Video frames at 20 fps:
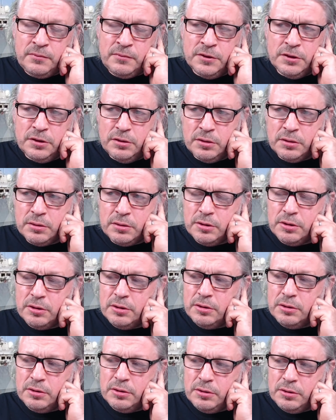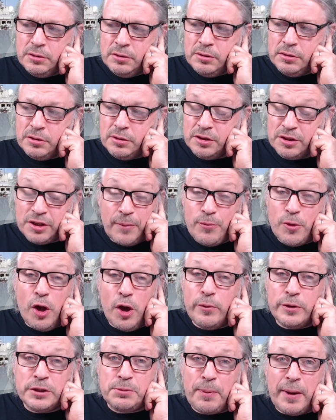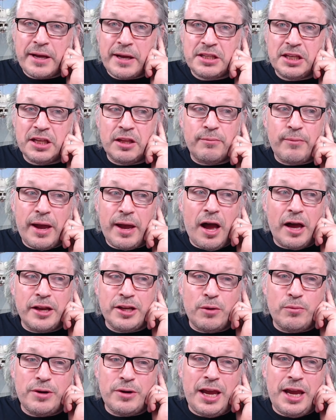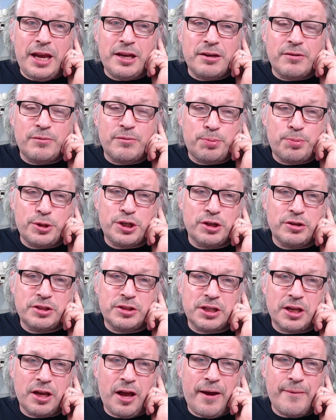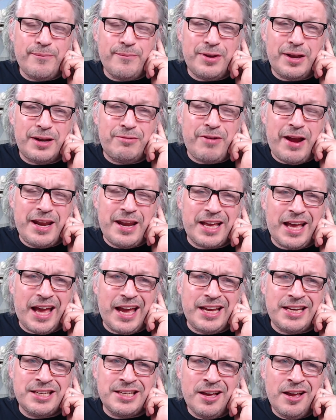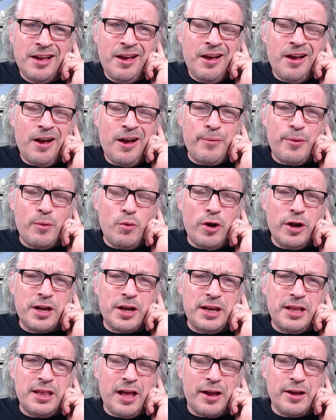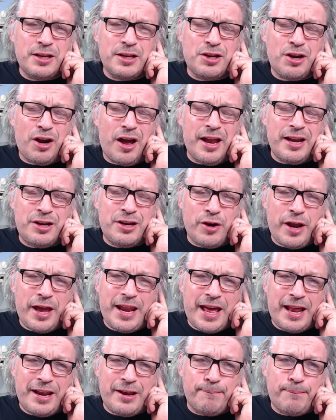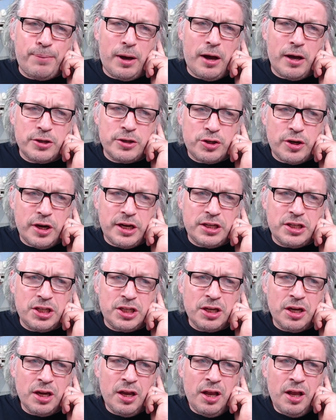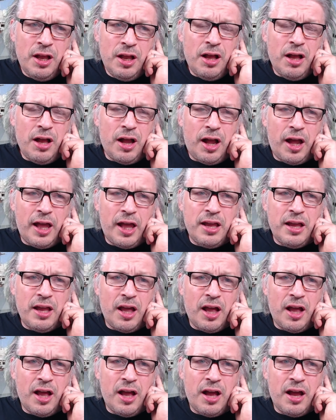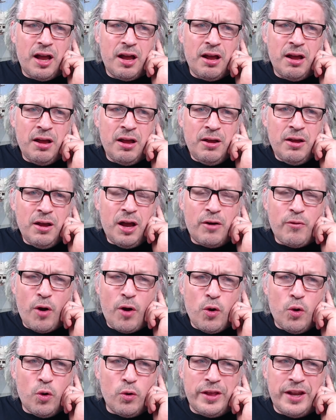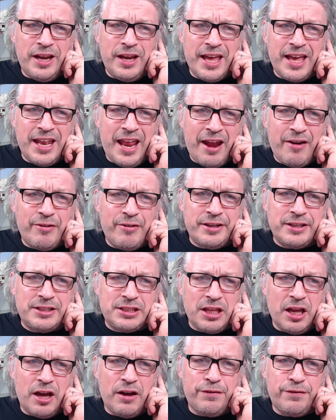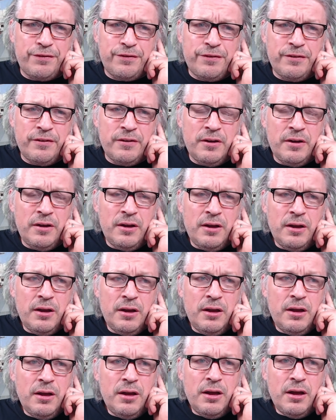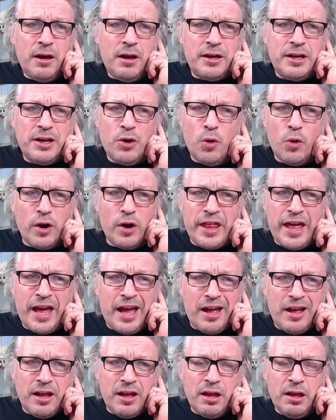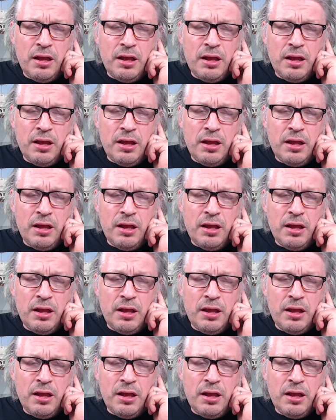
I'm not respecting my decisions. I'm not respecting them, mate. I don't need a producer. I'm a renegade. I've been working in... I created Alan Partridge. I wrote all the Lee and Herring stuff. I did all of that.